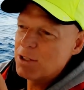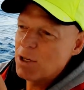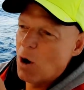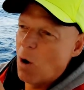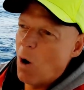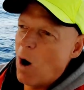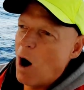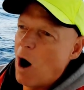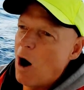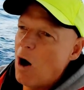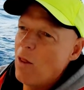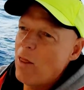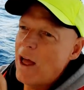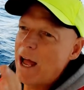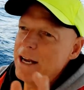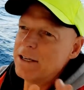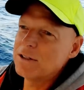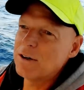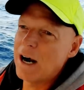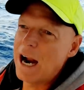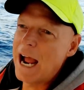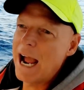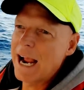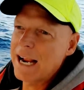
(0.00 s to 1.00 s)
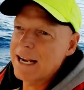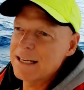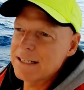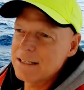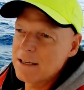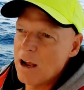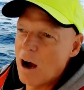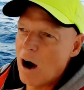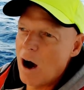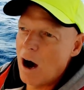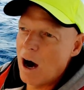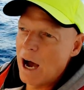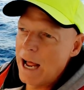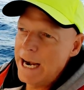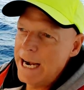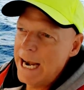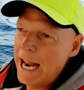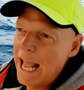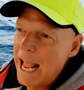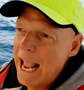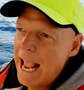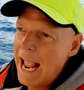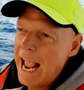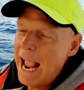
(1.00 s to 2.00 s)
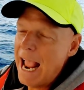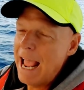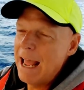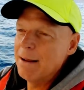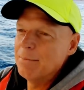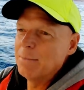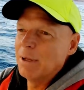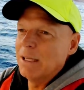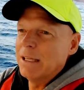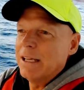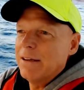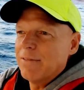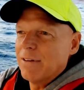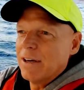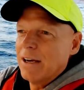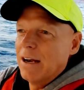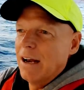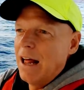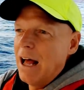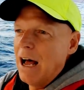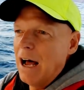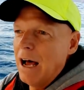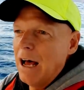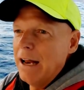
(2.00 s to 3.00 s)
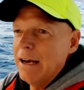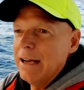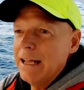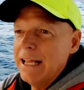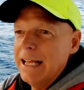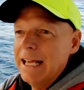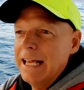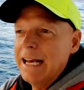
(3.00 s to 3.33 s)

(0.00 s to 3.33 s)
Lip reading: So all that drag is gone, and believe it or not,